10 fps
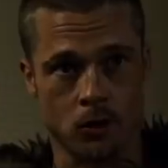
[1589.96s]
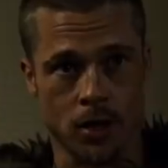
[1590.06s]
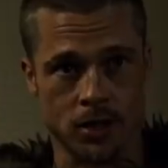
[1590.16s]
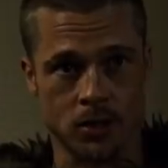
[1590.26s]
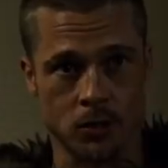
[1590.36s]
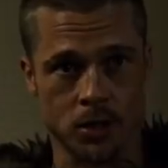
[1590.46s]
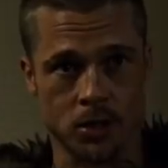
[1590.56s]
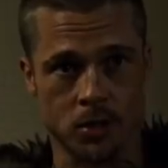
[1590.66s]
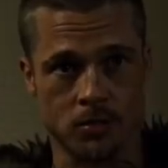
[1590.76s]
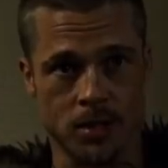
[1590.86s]
the ways you wish
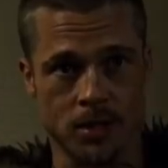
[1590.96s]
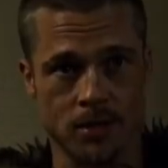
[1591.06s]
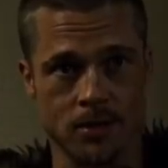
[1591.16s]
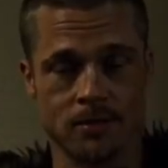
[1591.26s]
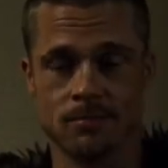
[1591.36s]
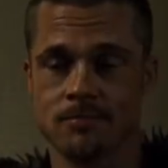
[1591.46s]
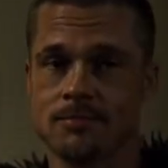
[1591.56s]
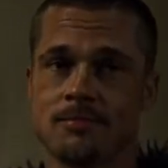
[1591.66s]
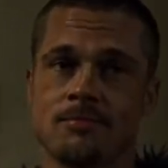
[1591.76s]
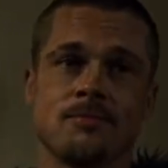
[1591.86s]
you could be,
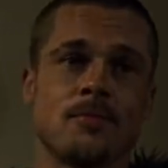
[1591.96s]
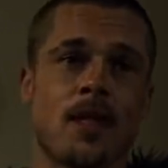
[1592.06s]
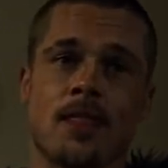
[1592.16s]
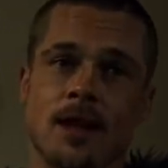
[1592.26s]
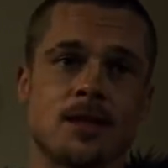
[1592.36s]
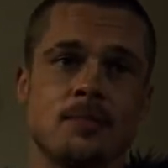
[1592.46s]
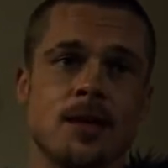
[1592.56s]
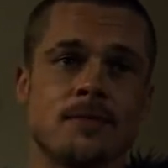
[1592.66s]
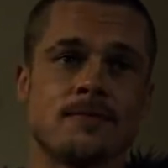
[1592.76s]
that's me.